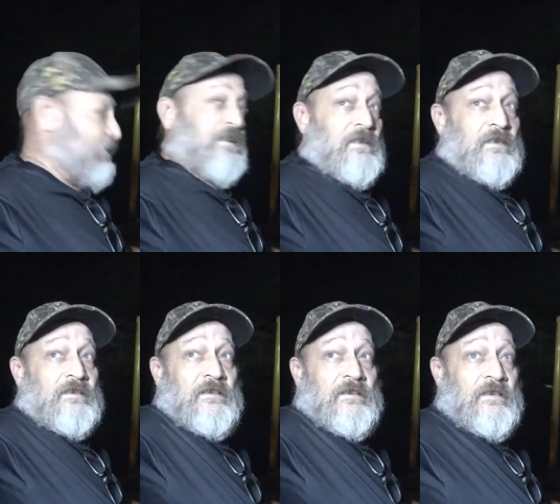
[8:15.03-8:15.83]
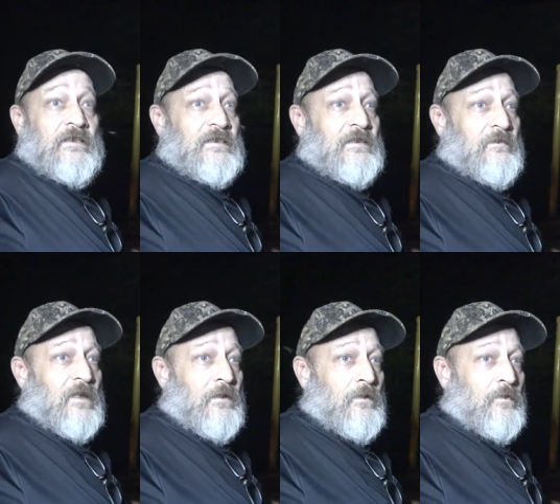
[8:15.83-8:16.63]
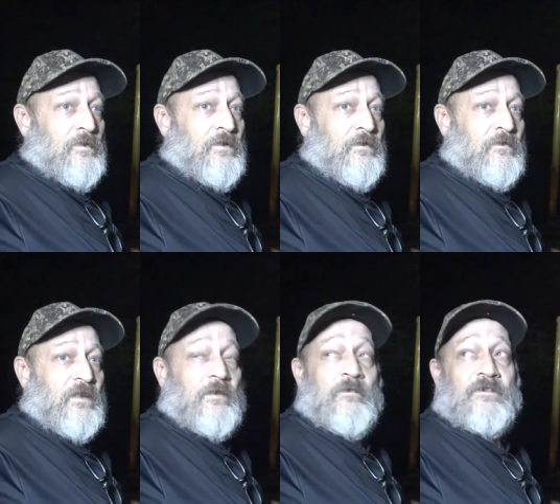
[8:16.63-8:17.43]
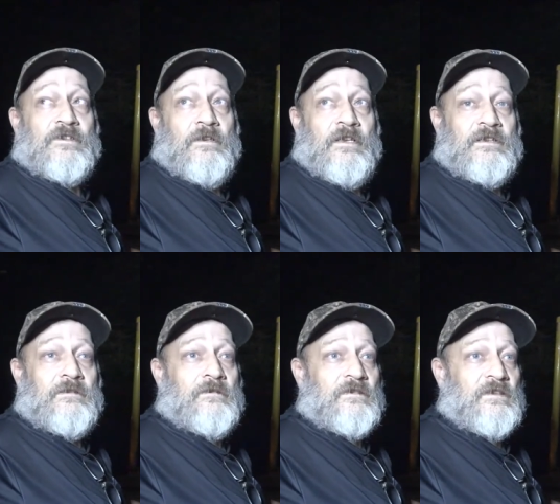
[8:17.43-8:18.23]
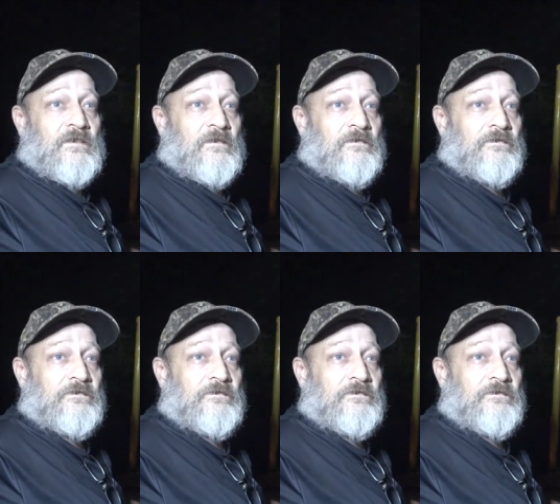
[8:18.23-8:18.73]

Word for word: it does it did seem to help, and we had a bunch of lights on, so